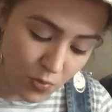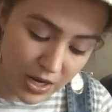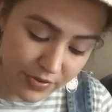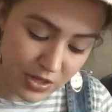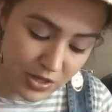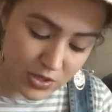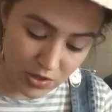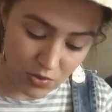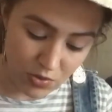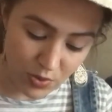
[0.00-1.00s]
Whatever you
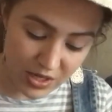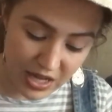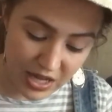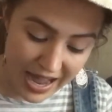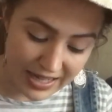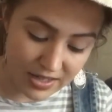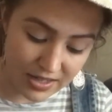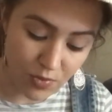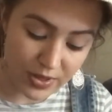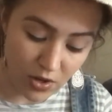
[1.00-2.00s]
do, work at
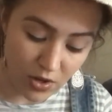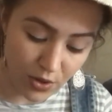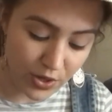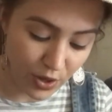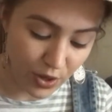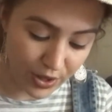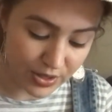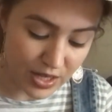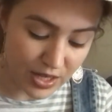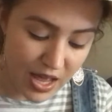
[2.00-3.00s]
it with all your
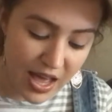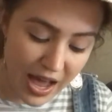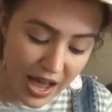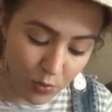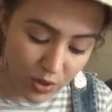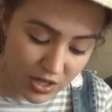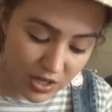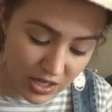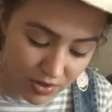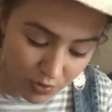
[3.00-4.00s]
heart, at
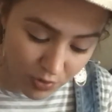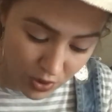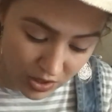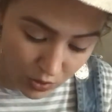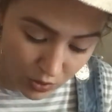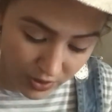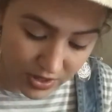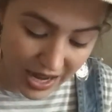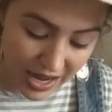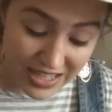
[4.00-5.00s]
working for the
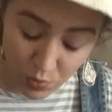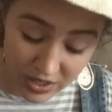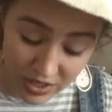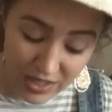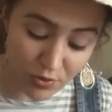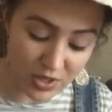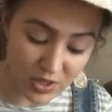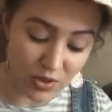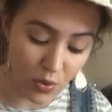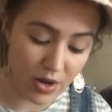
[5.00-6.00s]
Lord, as working
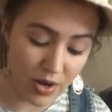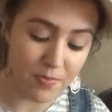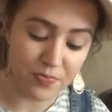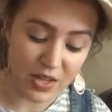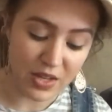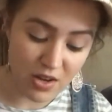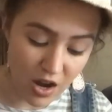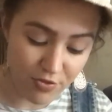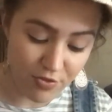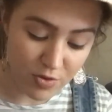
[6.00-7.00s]
for the Lord,
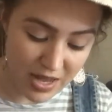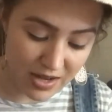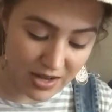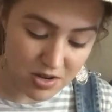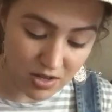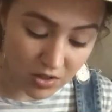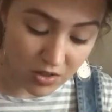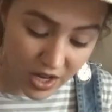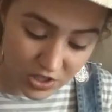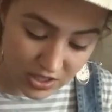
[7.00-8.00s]
not for men.
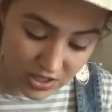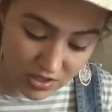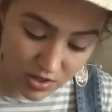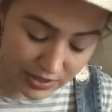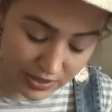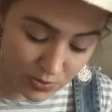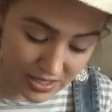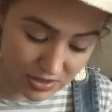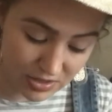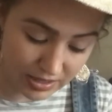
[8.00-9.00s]
Colossians
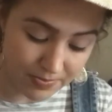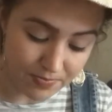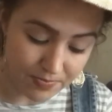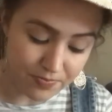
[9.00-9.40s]
3:23.